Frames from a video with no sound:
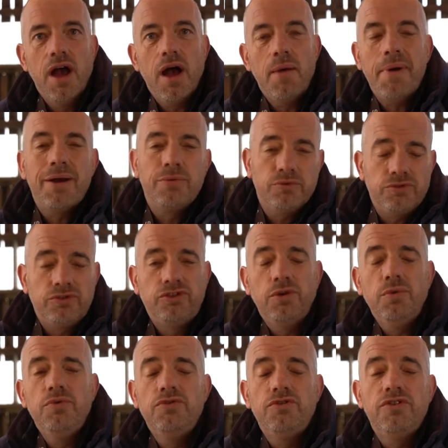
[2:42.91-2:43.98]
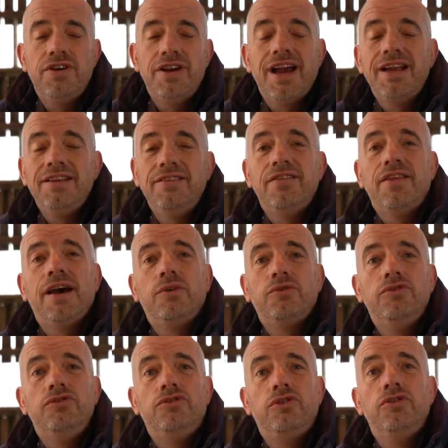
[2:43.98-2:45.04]
About two hundred ninety
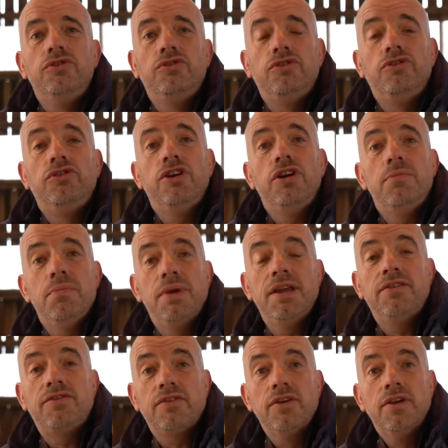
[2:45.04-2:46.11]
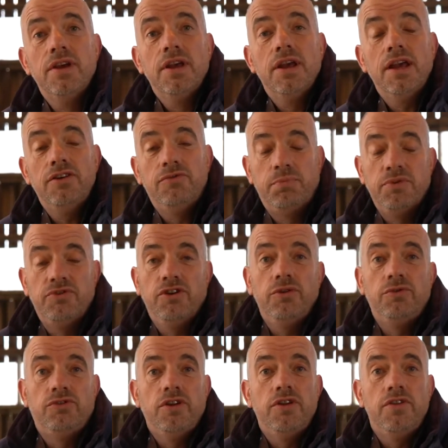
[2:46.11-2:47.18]
thousand tonnes of sheep meat is
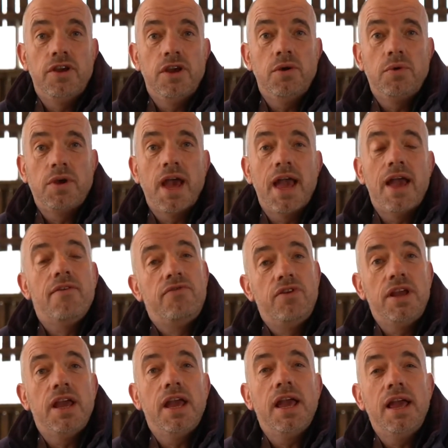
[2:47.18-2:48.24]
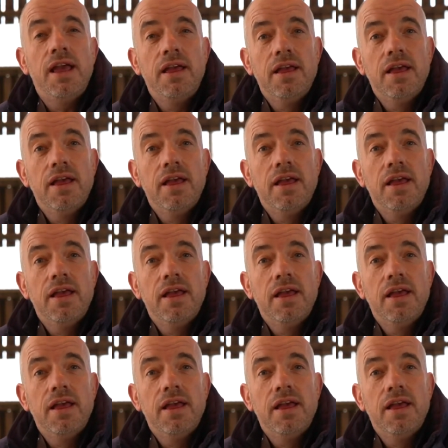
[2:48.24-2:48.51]
produced in the U K every year,